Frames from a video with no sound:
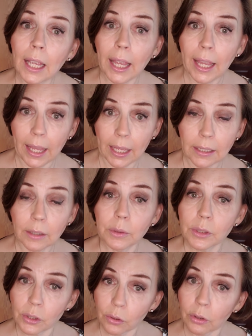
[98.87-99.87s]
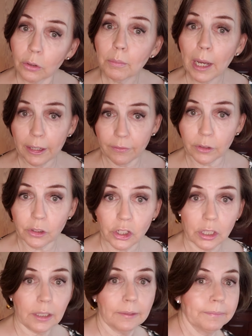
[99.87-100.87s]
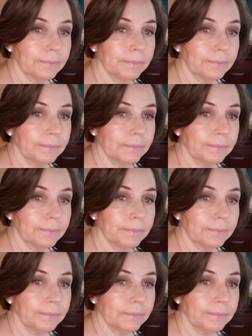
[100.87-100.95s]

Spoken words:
and I will show you my version.